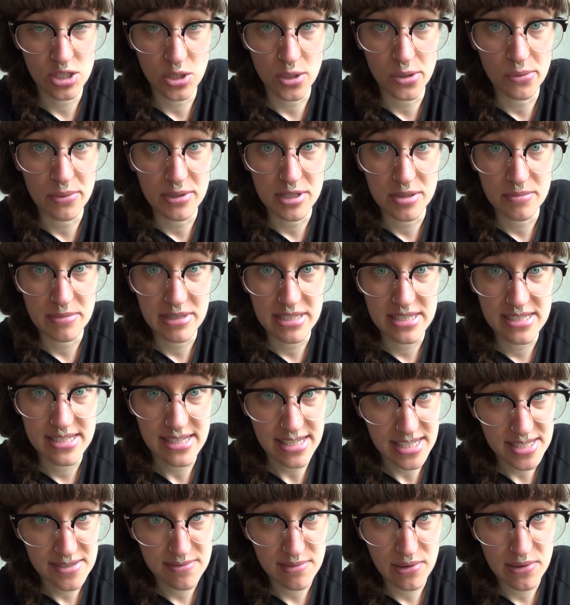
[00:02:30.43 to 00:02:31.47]
So I want to be
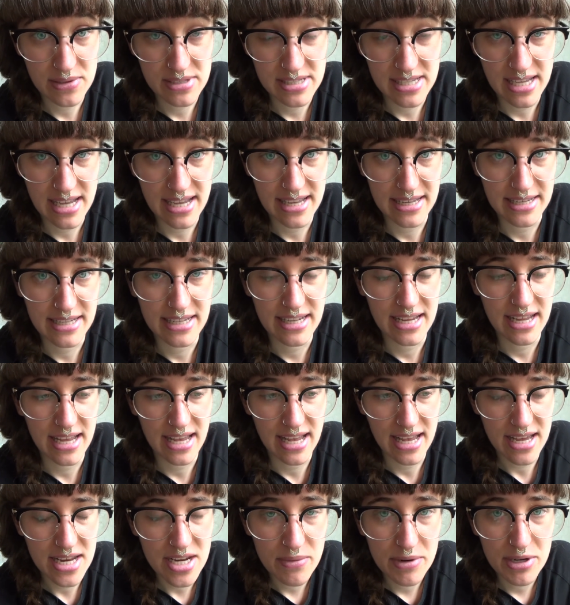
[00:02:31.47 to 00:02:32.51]
6 vlogs ahead,
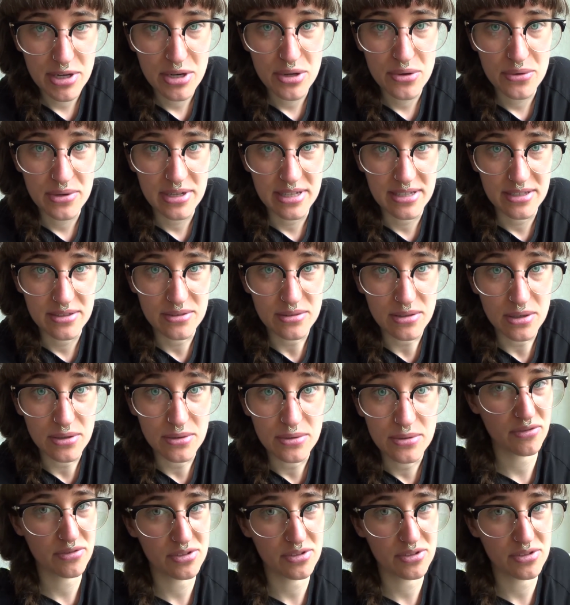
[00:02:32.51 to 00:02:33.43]
and I wanna do an intro,